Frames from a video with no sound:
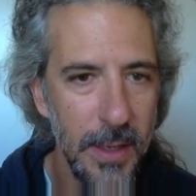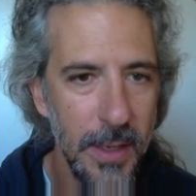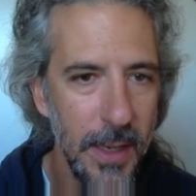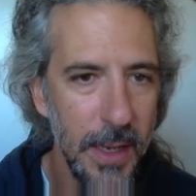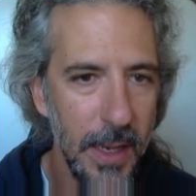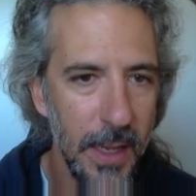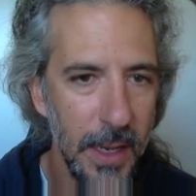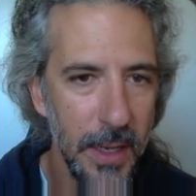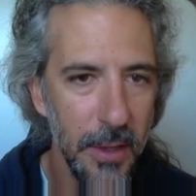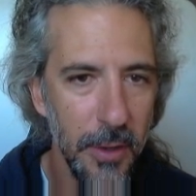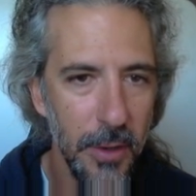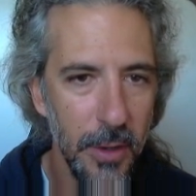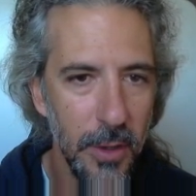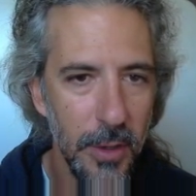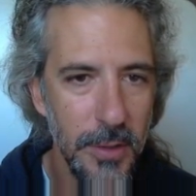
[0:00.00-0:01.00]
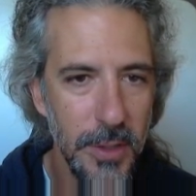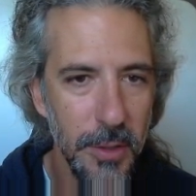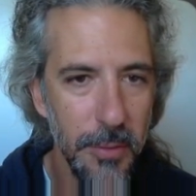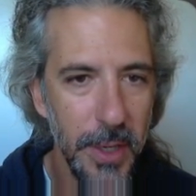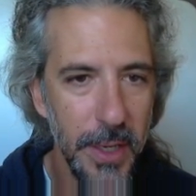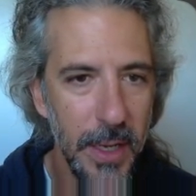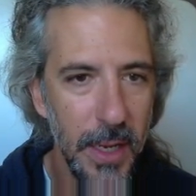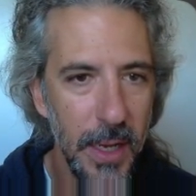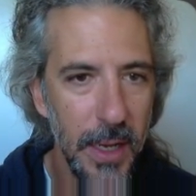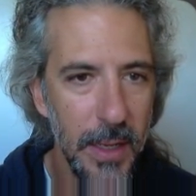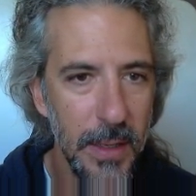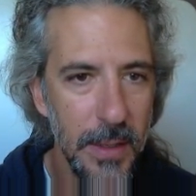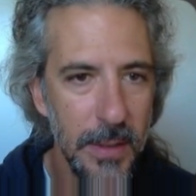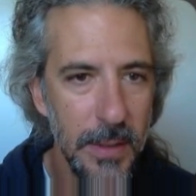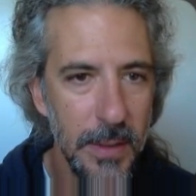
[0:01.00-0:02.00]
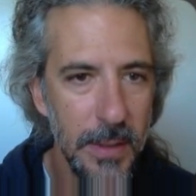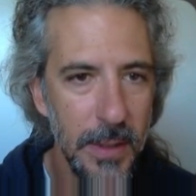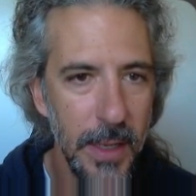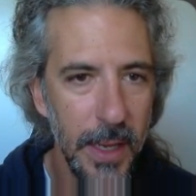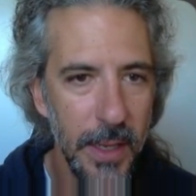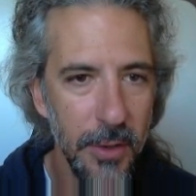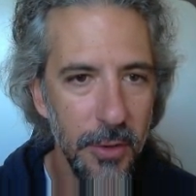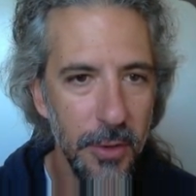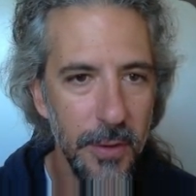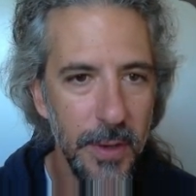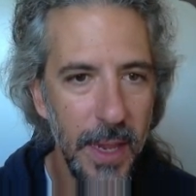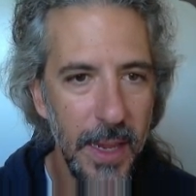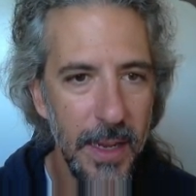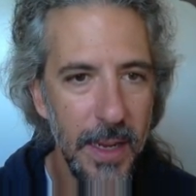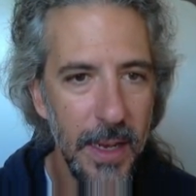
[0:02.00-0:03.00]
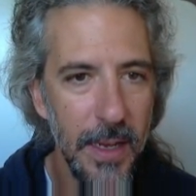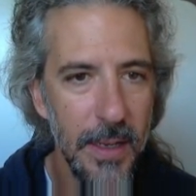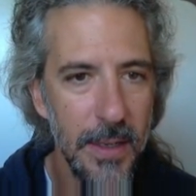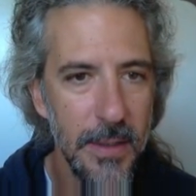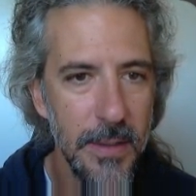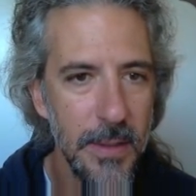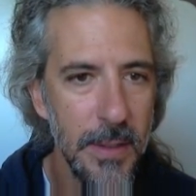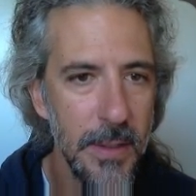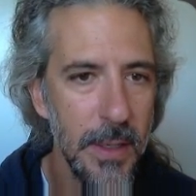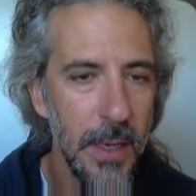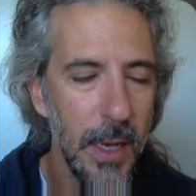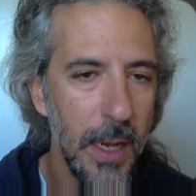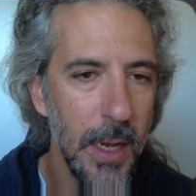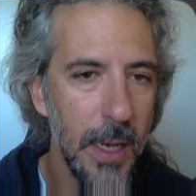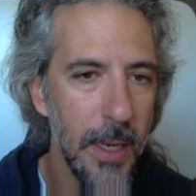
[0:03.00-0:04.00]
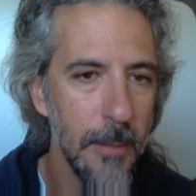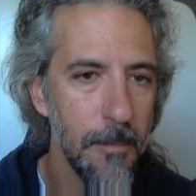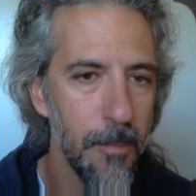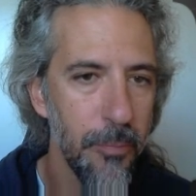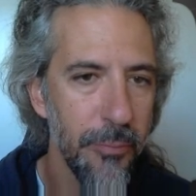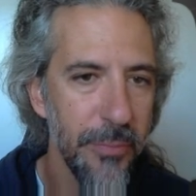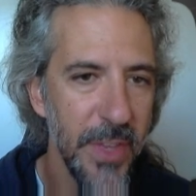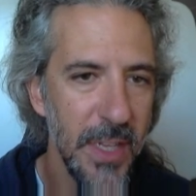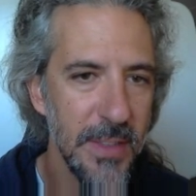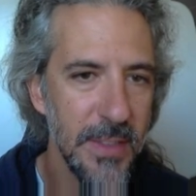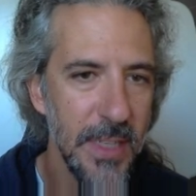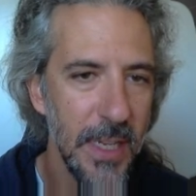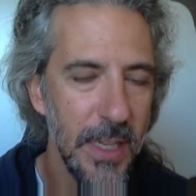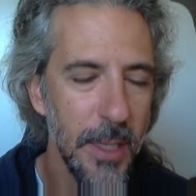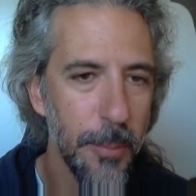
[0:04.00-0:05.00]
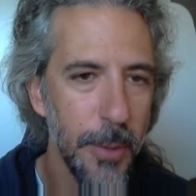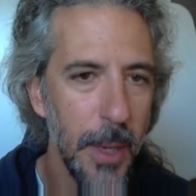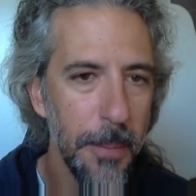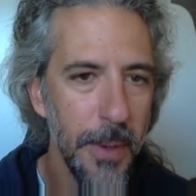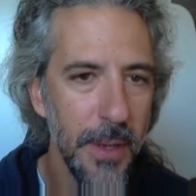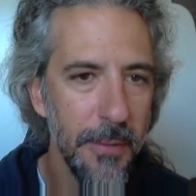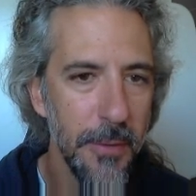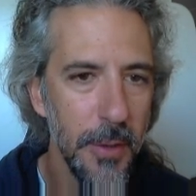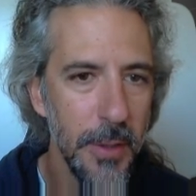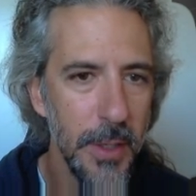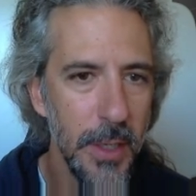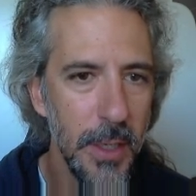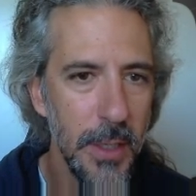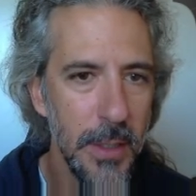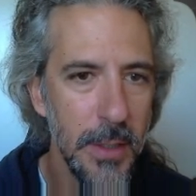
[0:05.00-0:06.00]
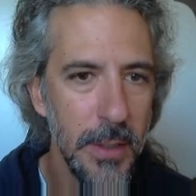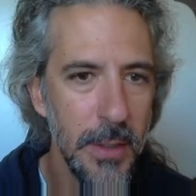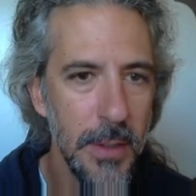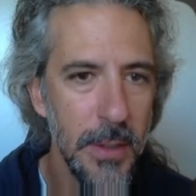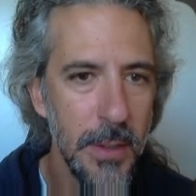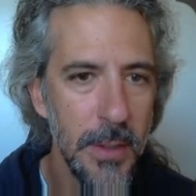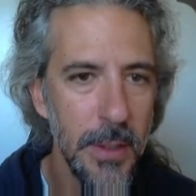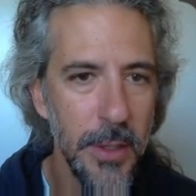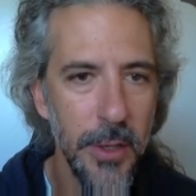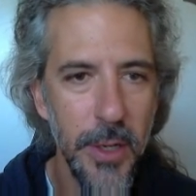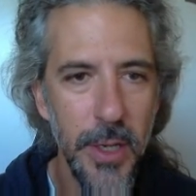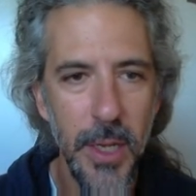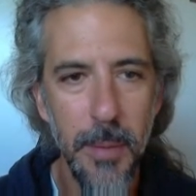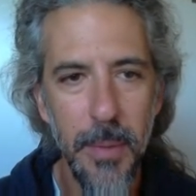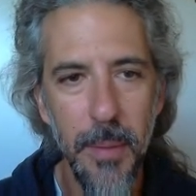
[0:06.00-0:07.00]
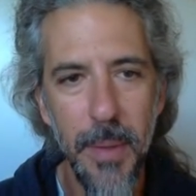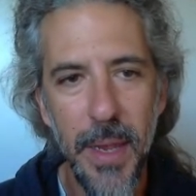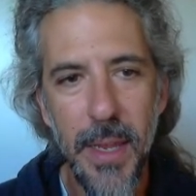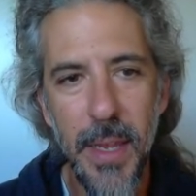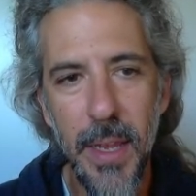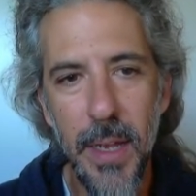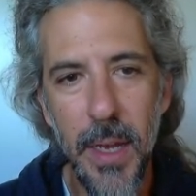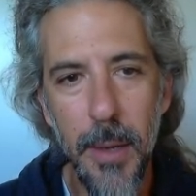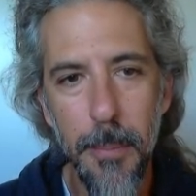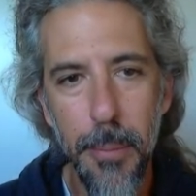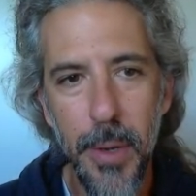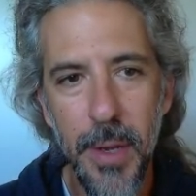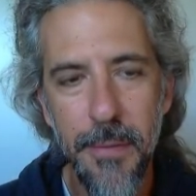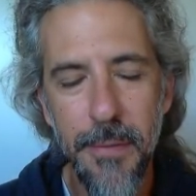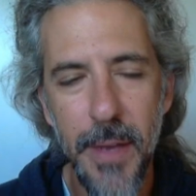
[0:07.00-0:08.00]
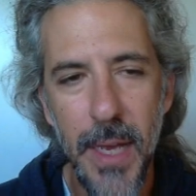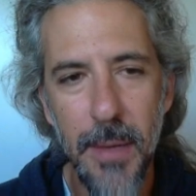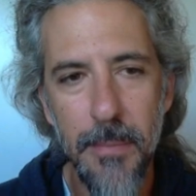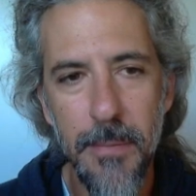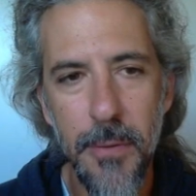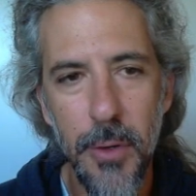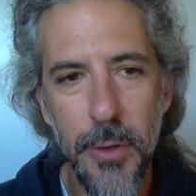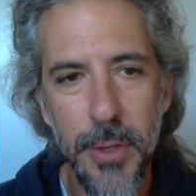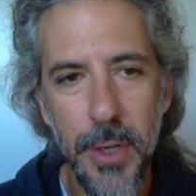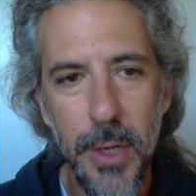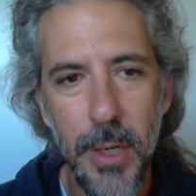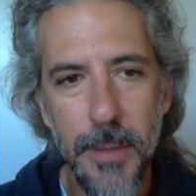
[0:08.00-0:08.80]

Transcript: and I go to Costa Rica and to data, inside the property folder, you're going to be making a prefab folder.